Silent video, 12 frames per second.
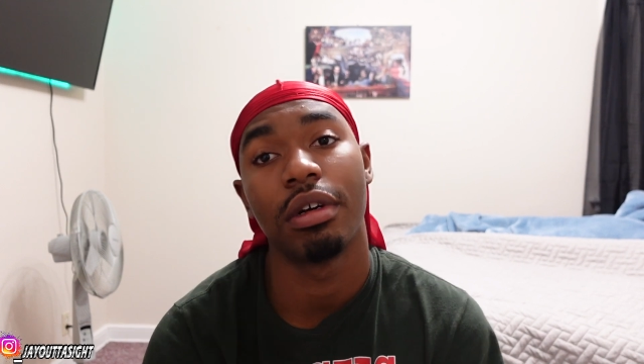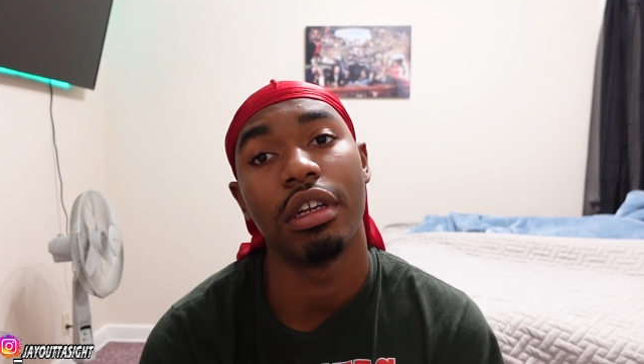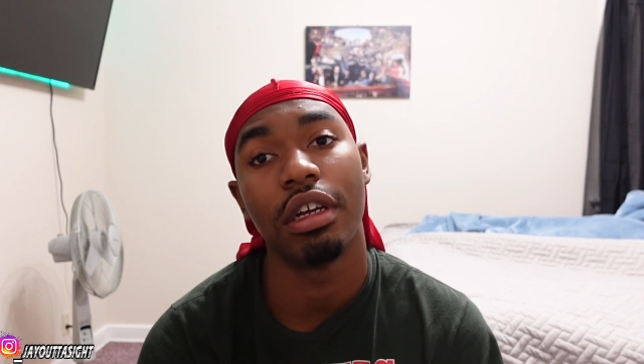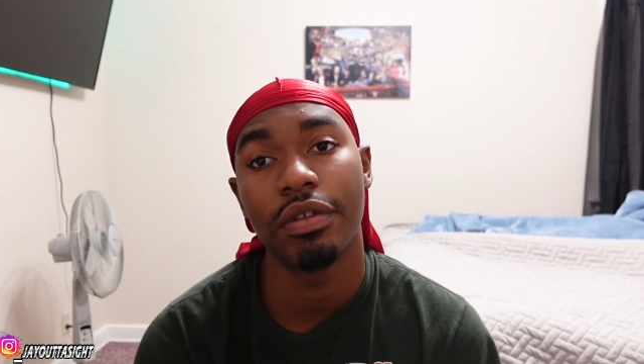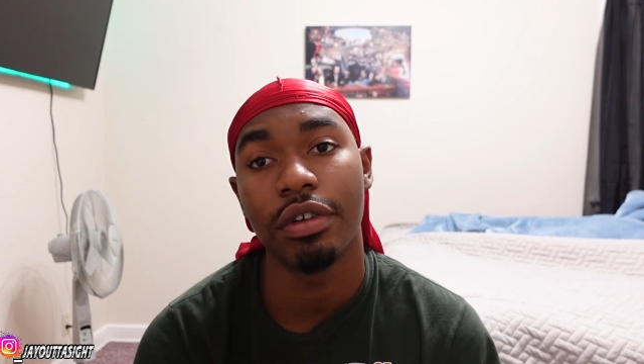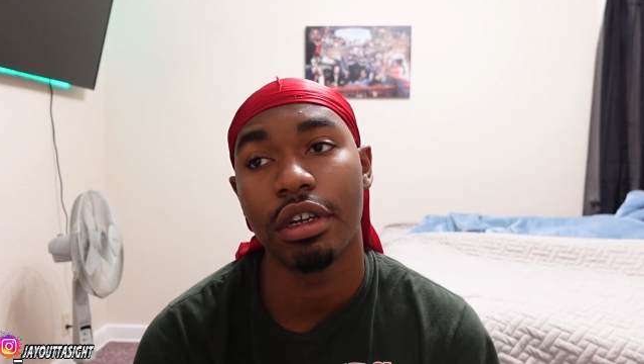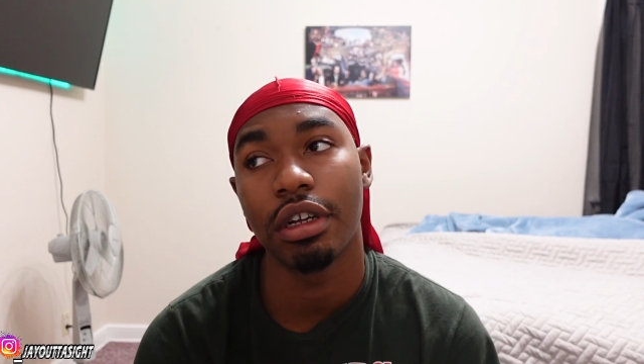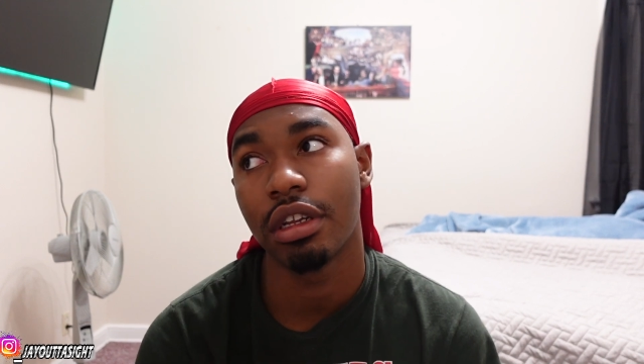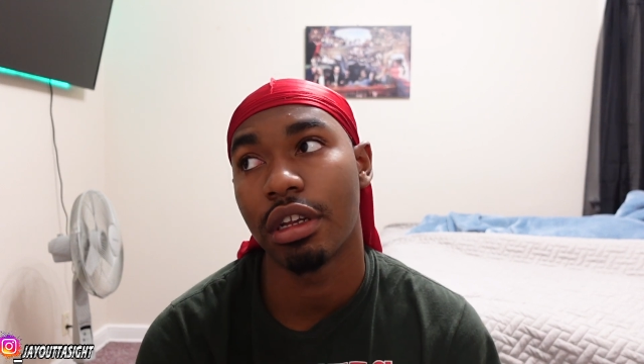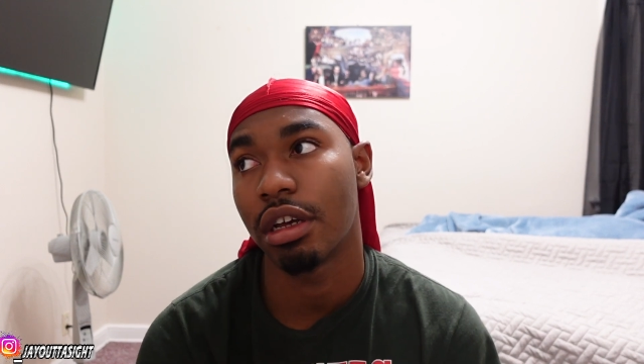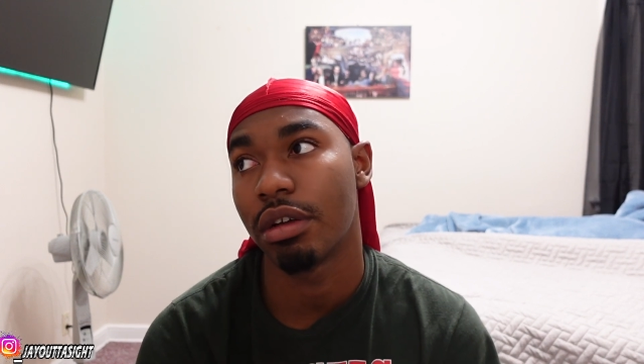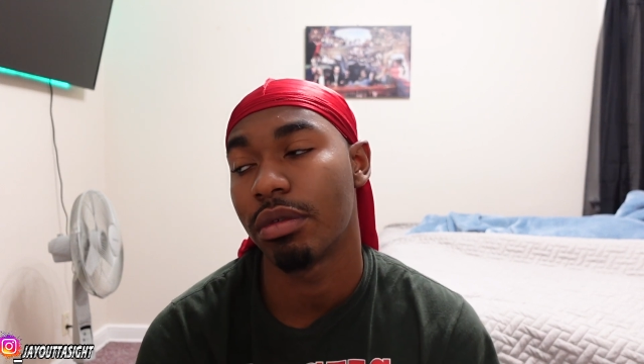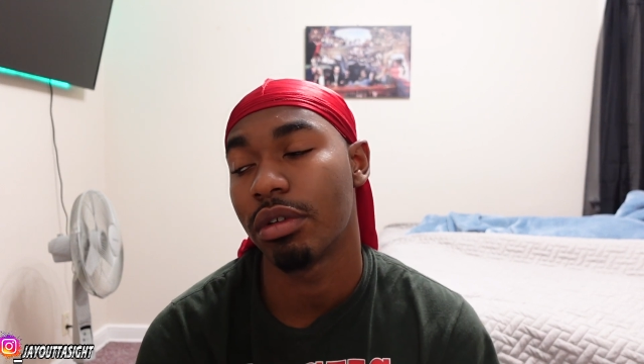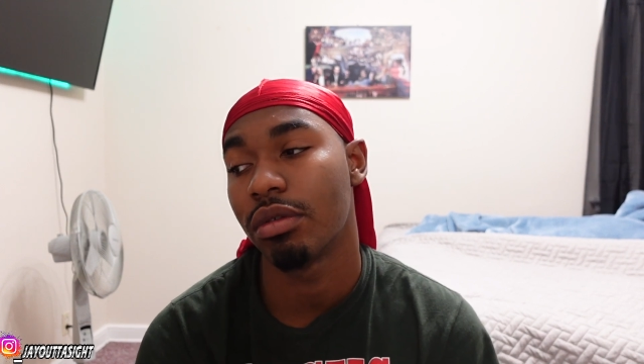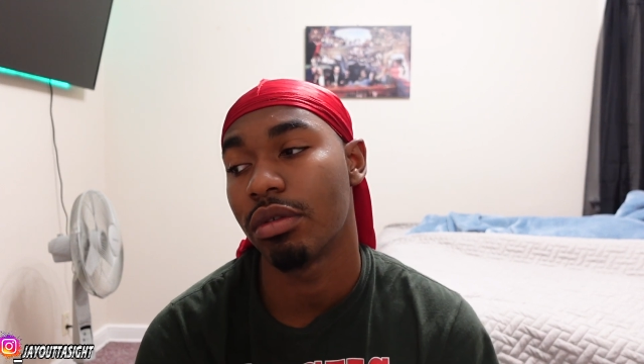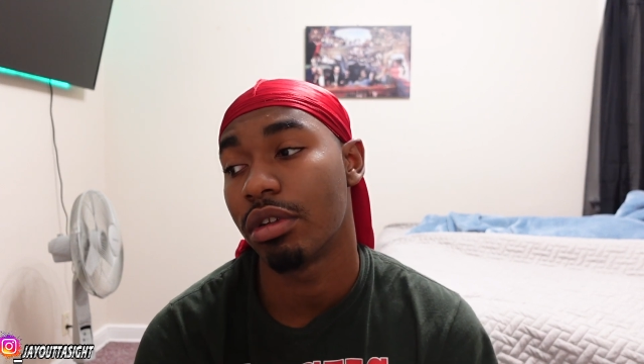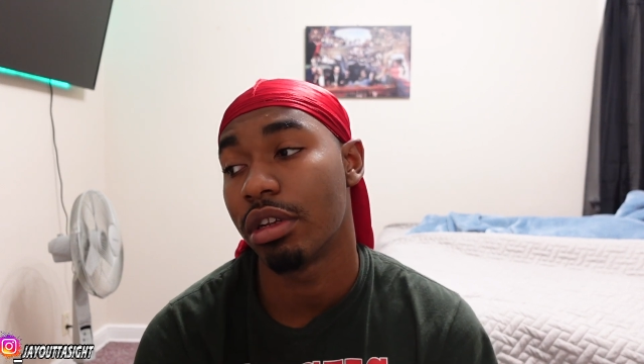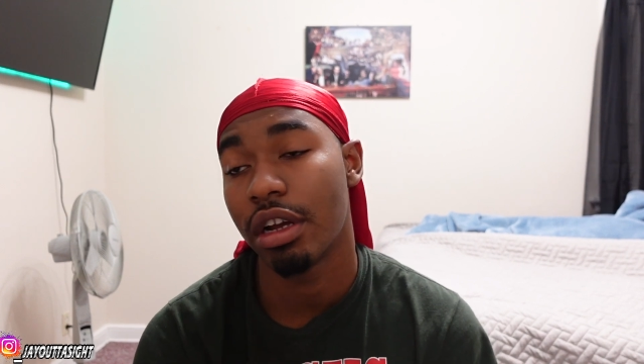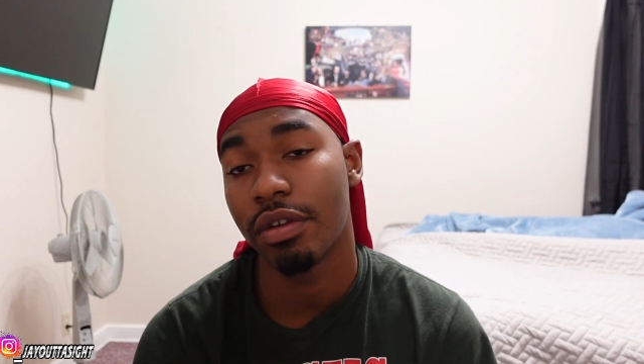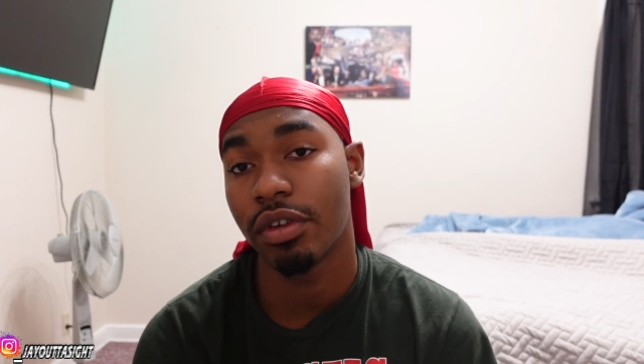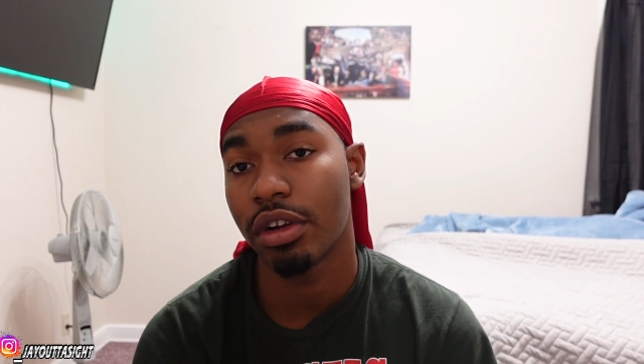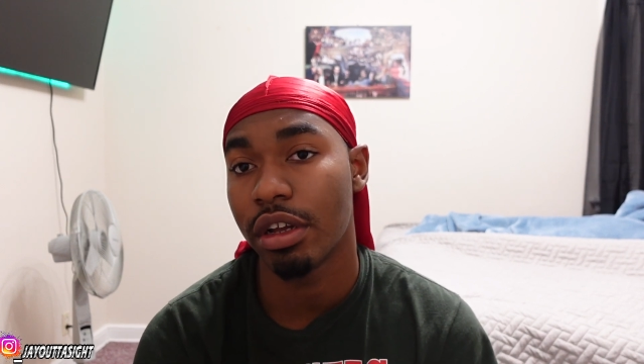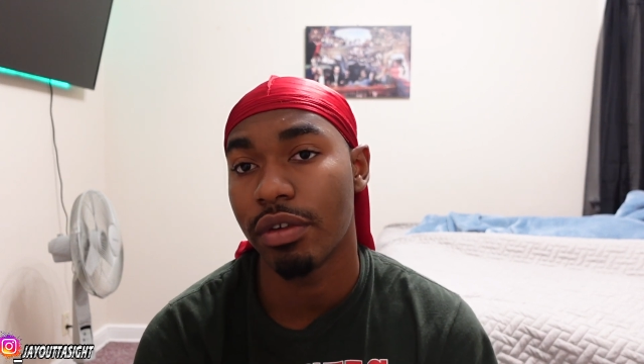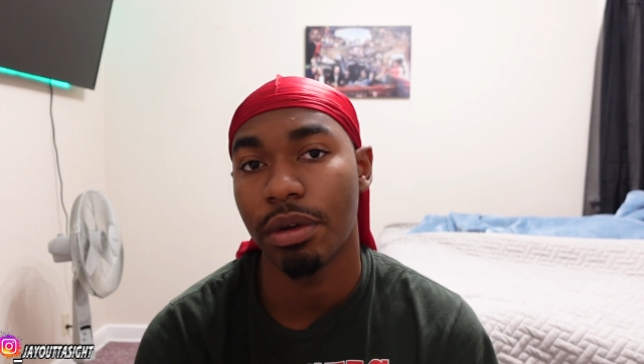Never to get like when you never
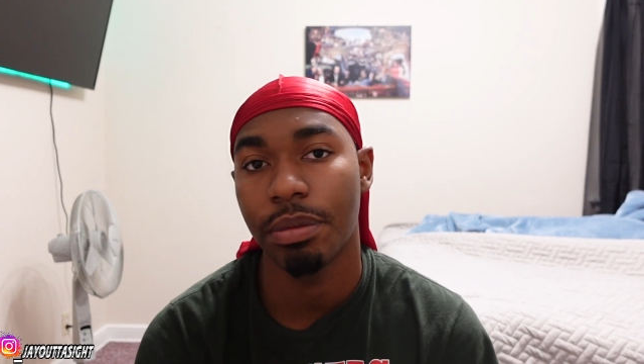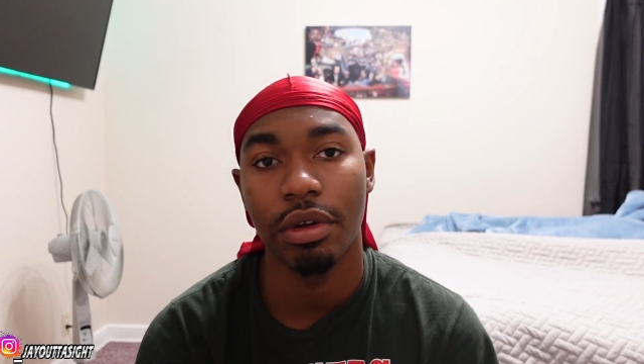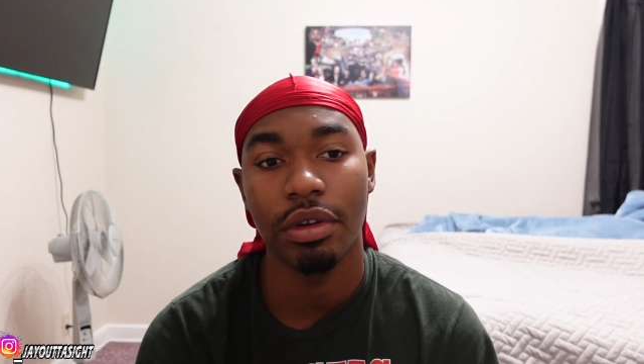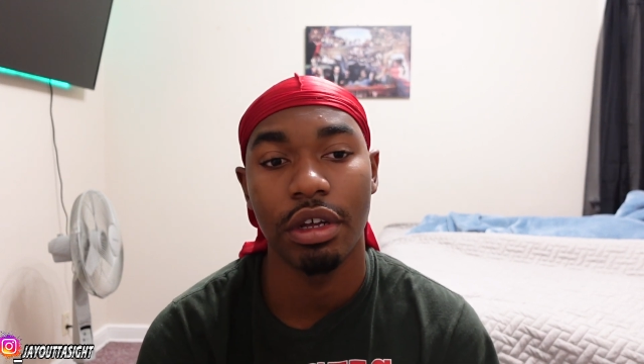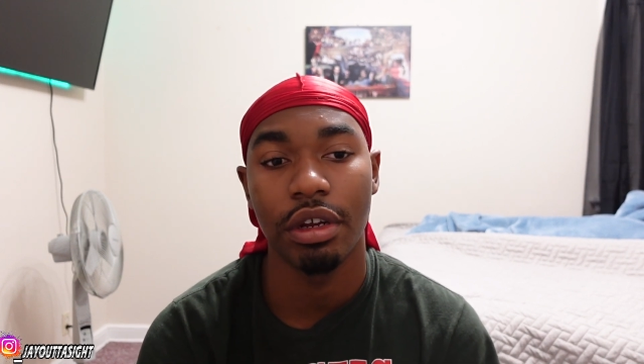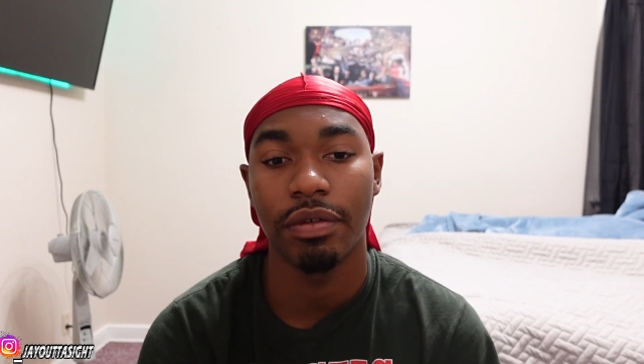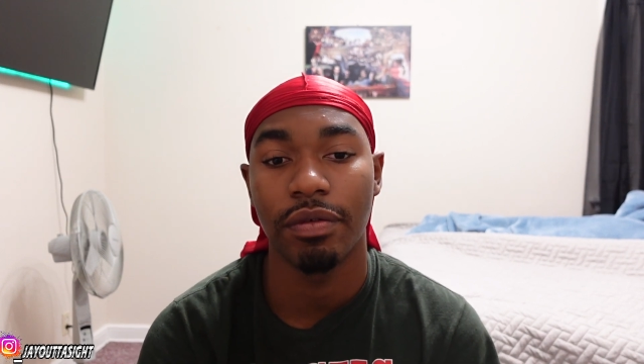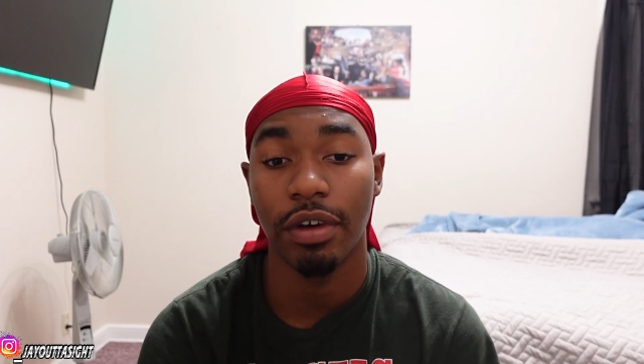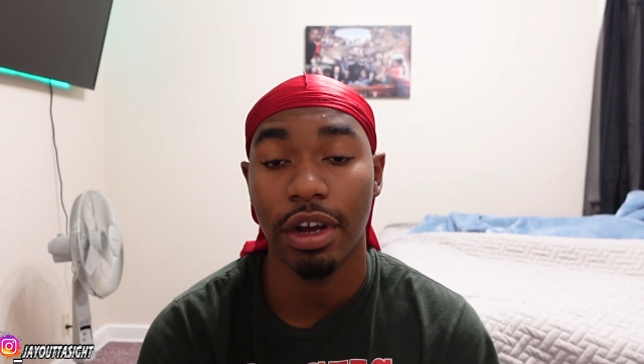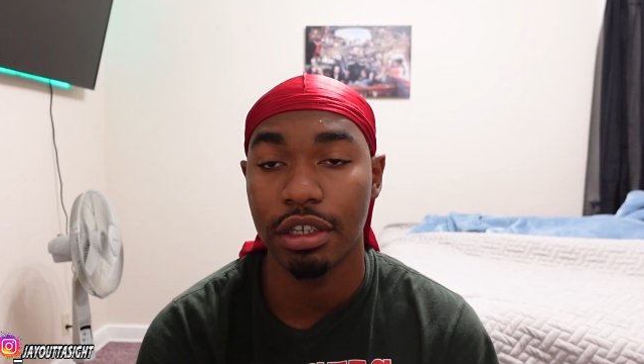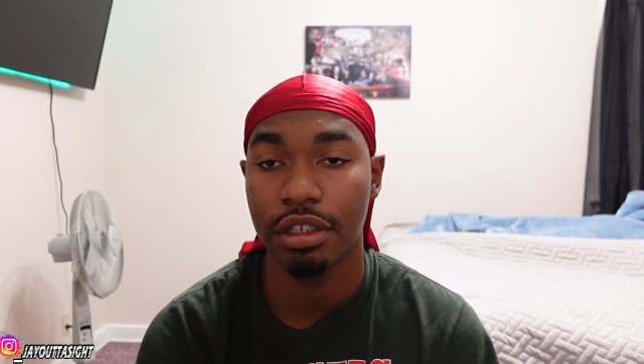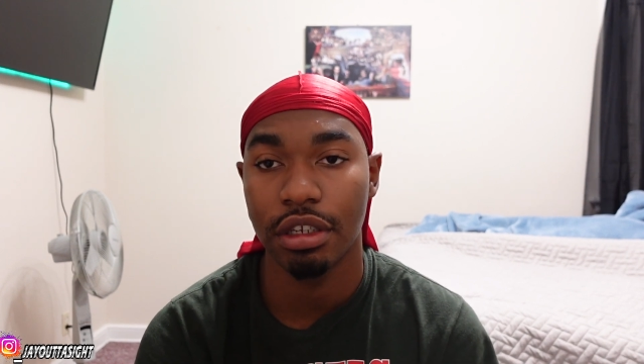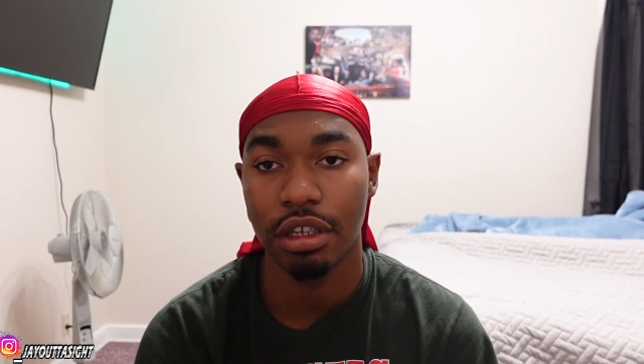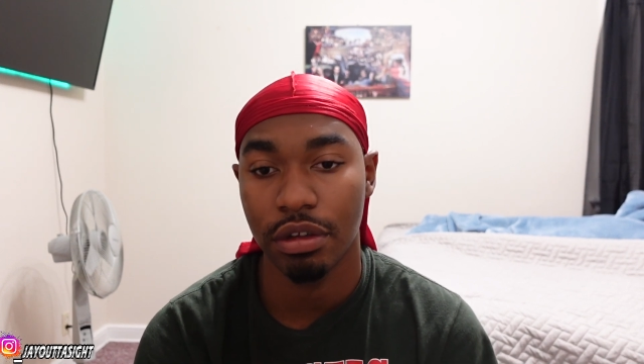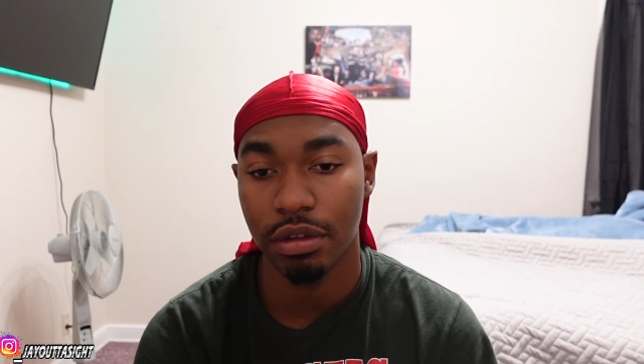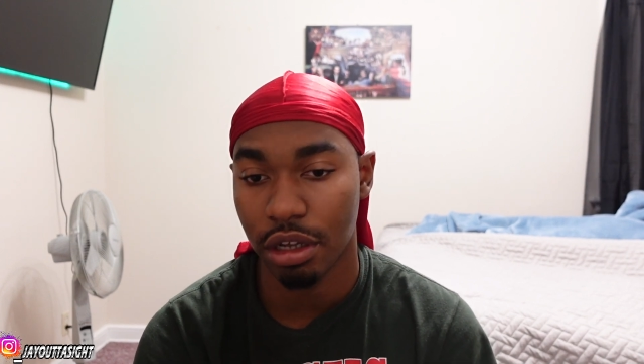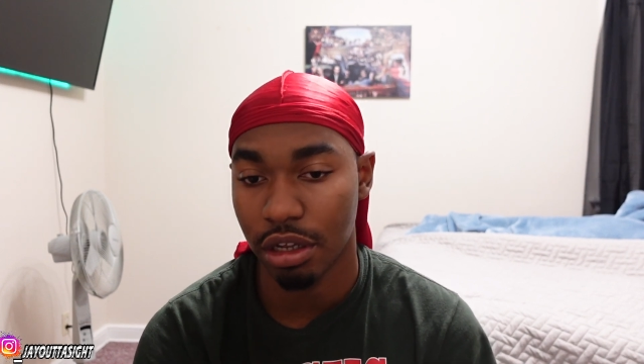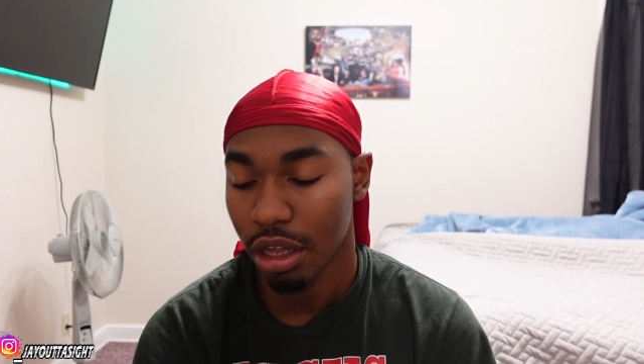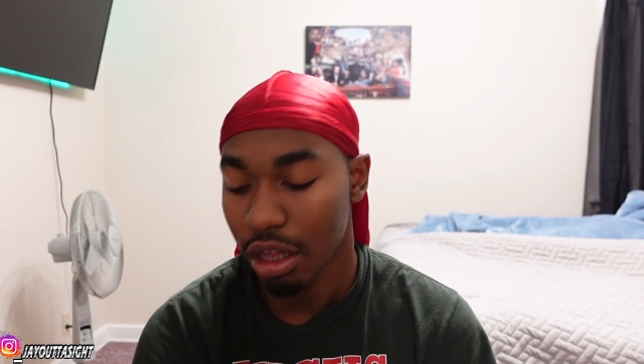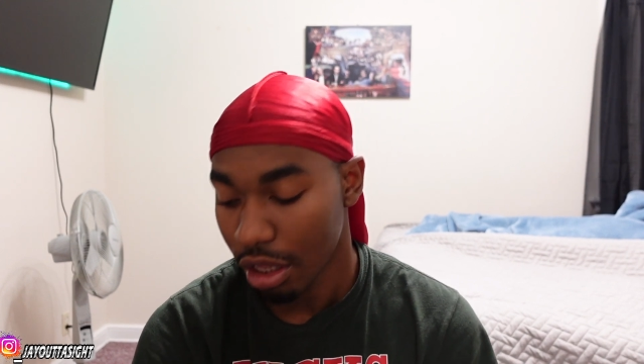give up on nothing. Fight to it, that,